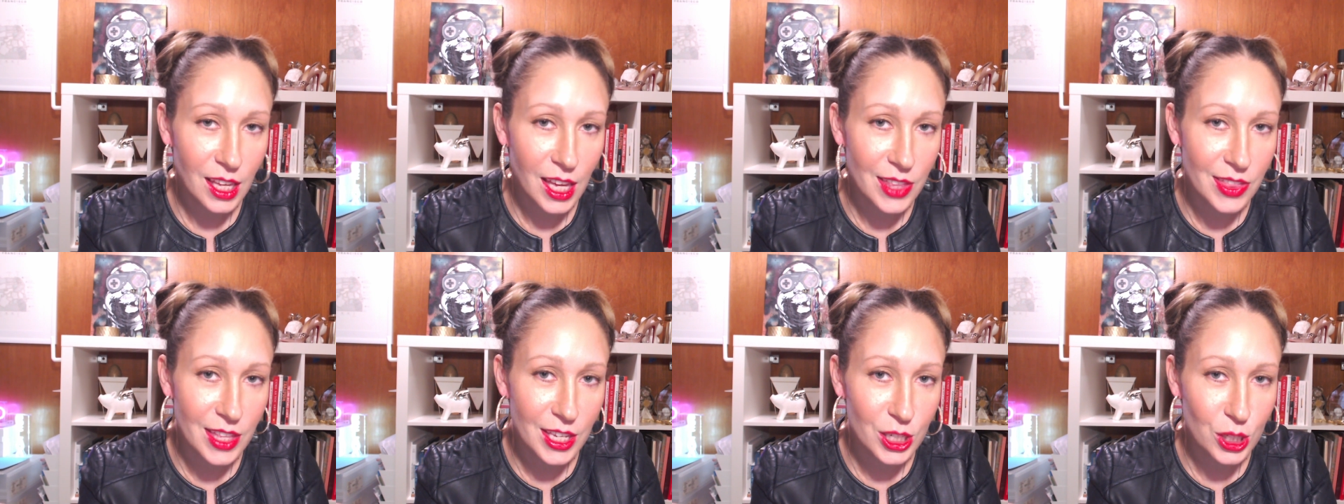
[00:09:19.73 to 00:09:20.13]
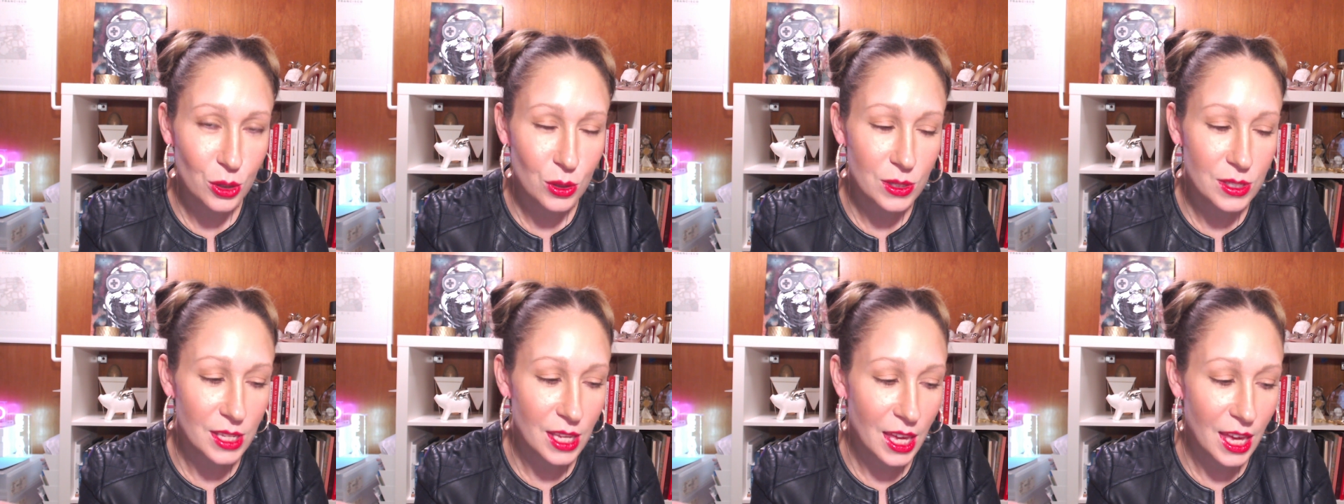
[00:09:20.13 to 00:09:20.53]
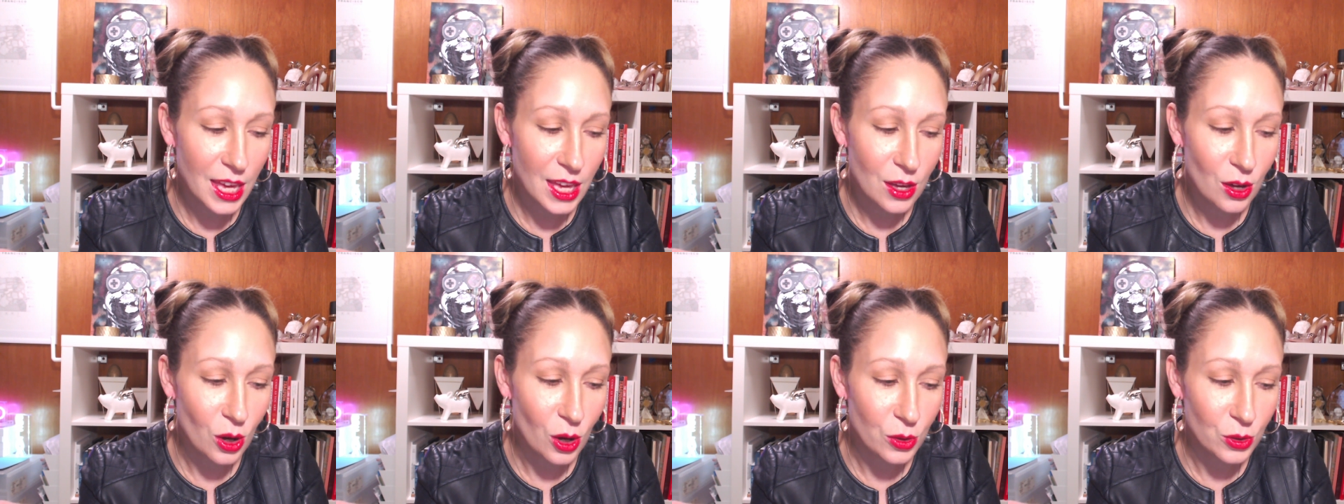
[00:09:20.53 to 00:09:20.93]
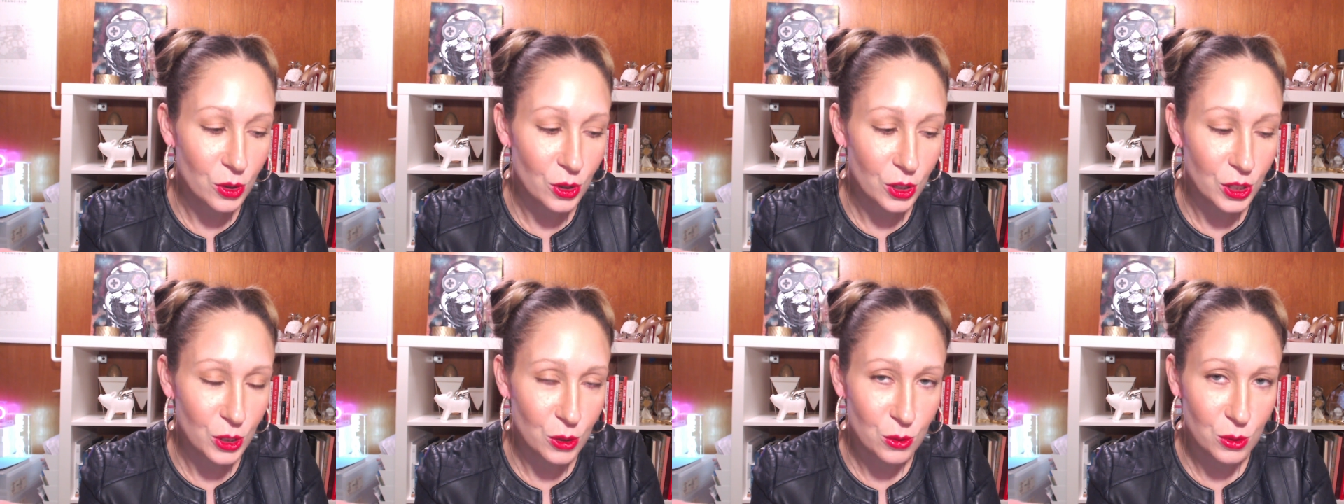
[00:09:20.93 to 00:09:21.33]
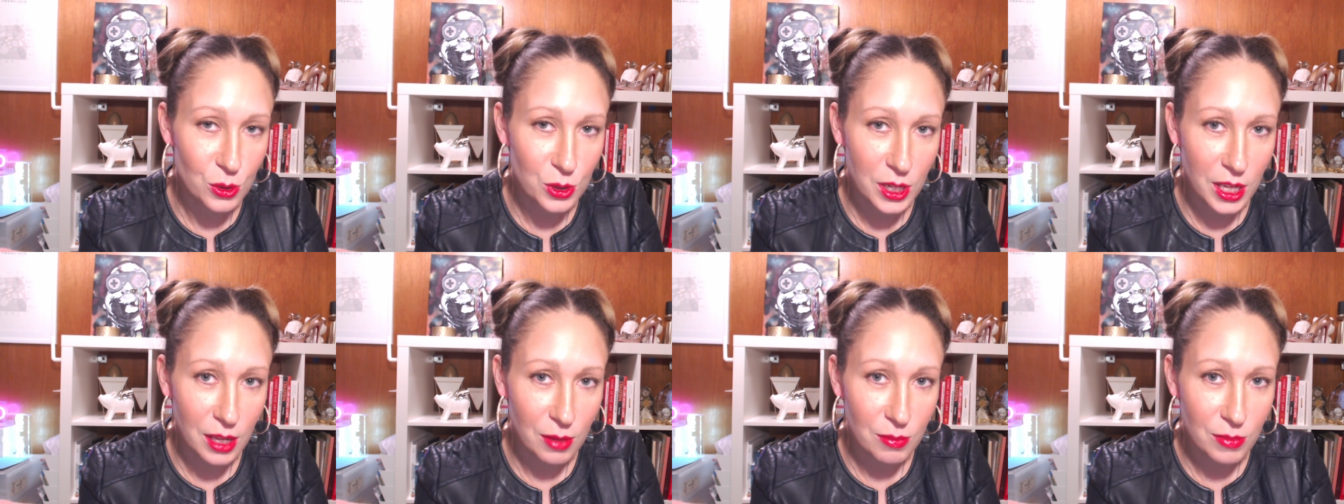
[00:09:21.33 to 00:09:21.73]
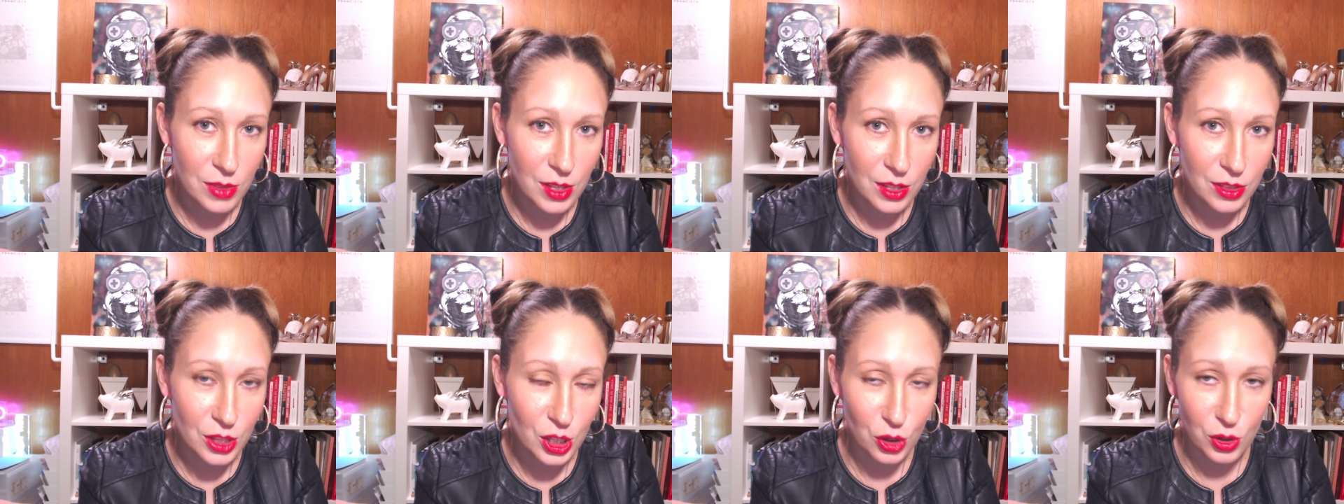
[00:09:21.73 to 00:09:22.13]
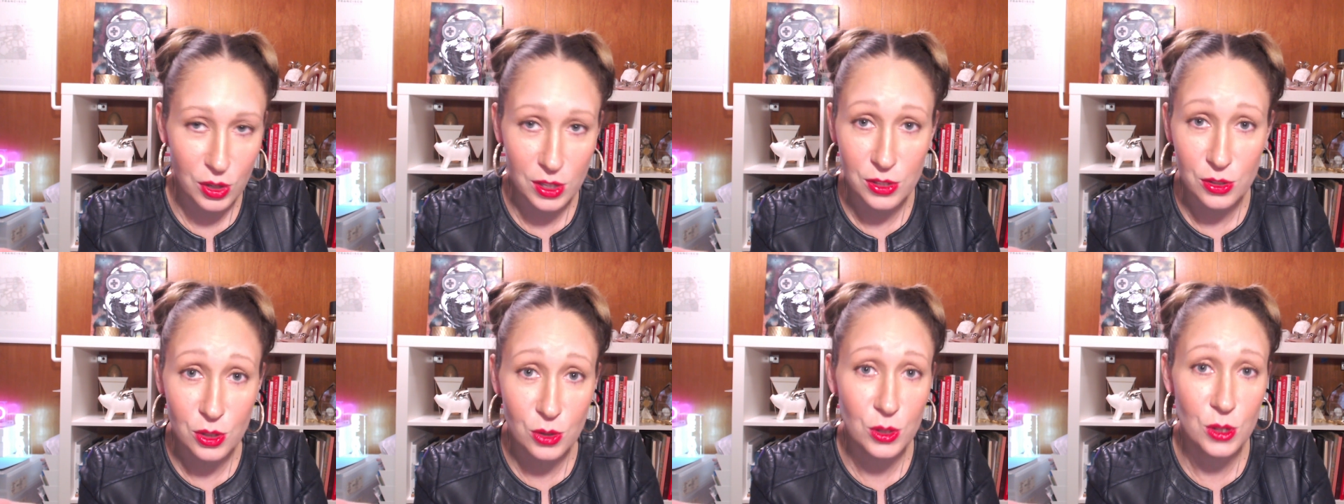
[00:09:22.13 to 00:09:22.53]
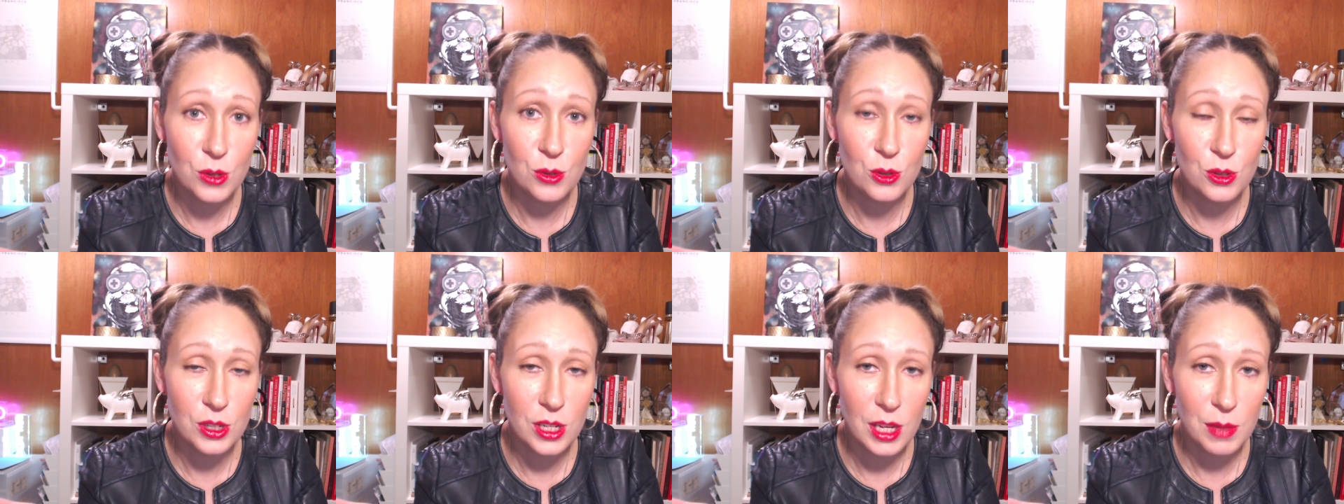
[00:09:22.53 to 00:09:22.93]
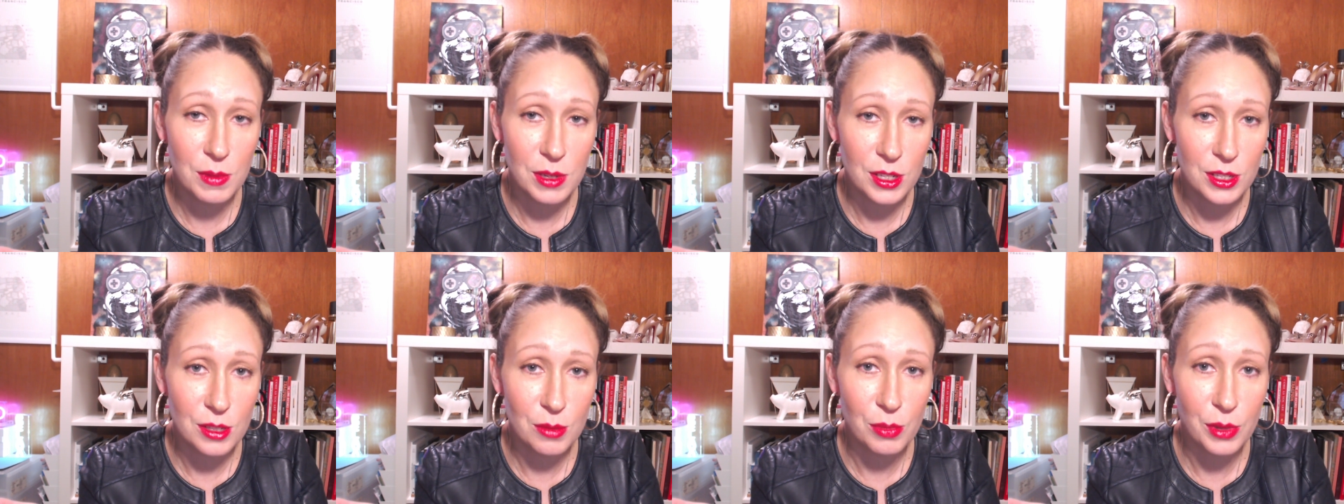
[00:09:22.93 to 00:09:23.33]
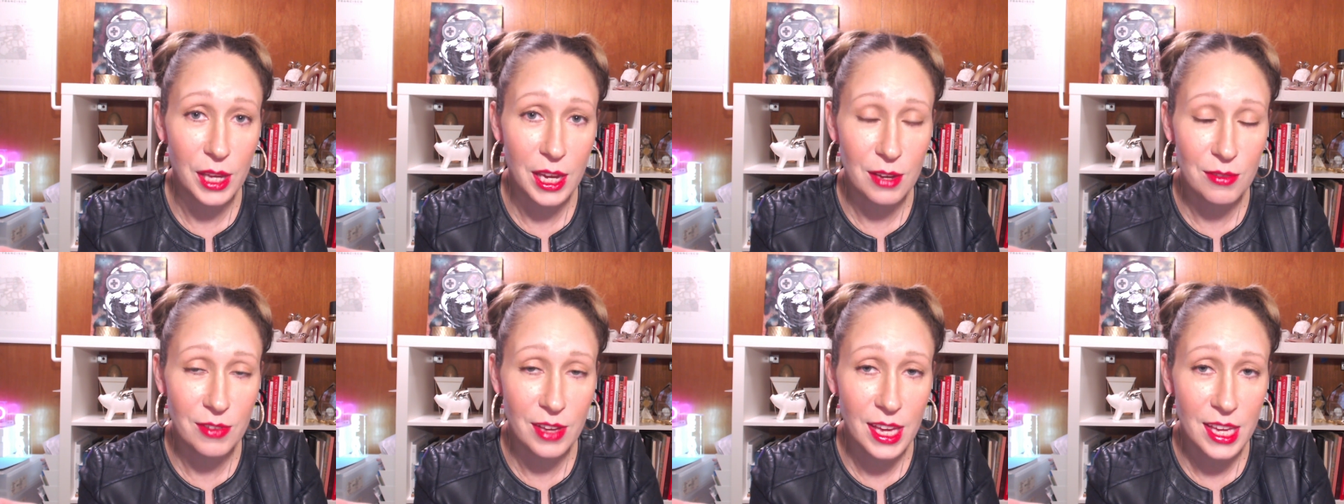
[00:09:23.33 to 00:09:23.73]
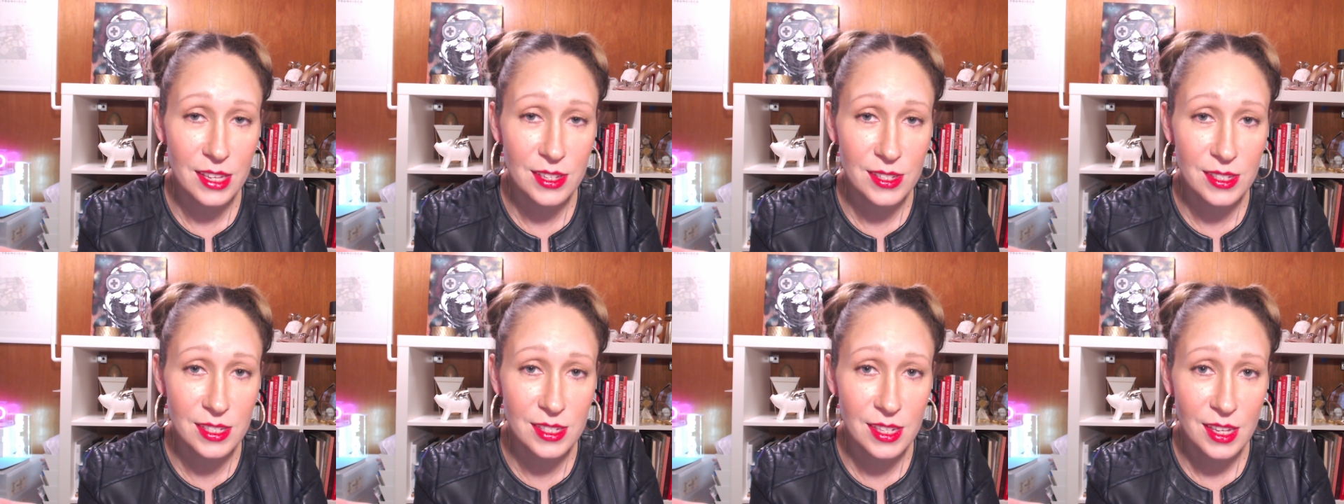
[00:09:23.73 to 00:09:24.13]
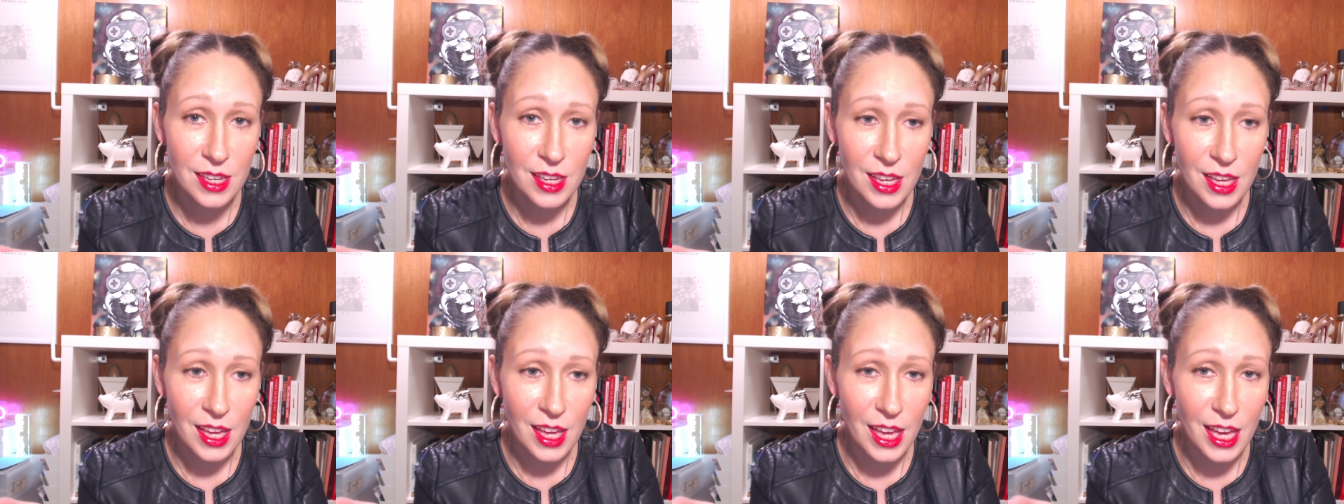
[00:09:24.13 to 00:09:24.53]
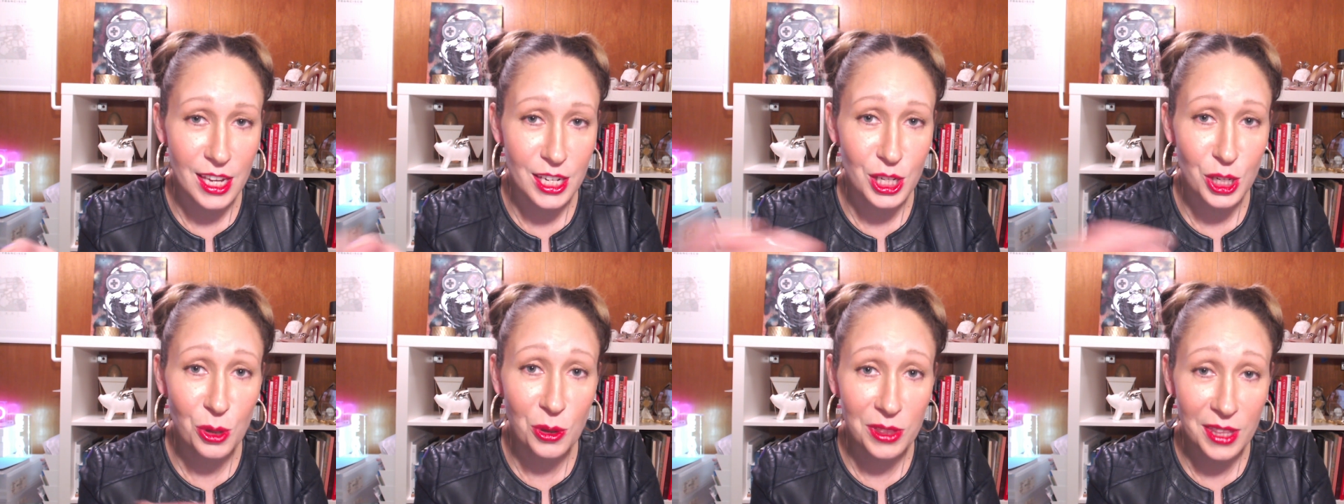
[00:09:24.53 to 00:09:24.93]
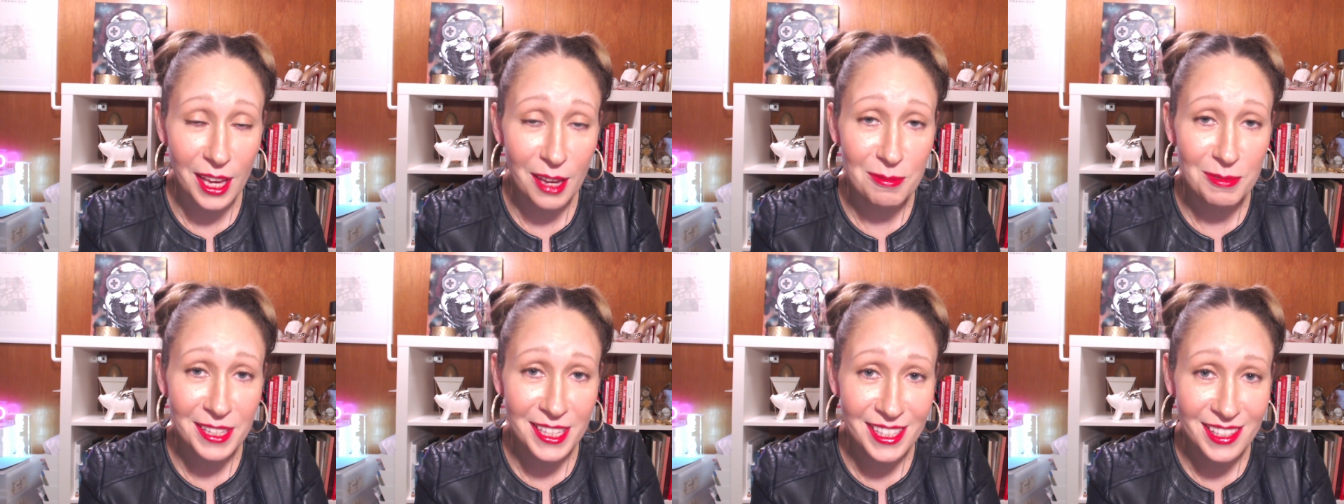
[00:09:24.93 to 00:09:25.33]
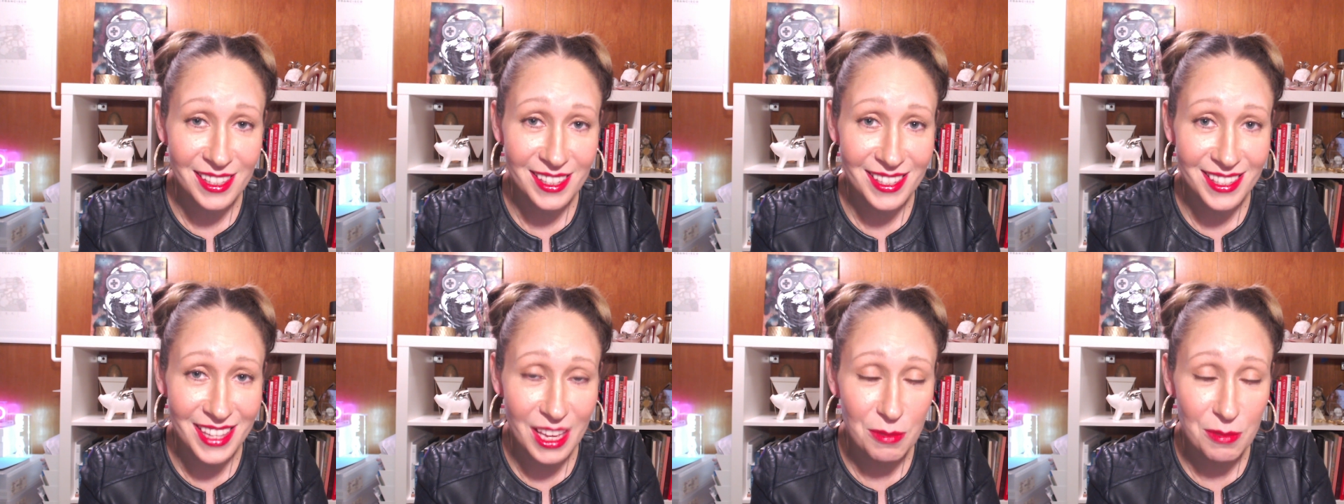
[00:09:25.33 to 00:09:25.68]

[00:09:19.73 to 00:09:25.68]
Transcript: and then you see on their username that there is no username and it's a blank face, and you know what that means?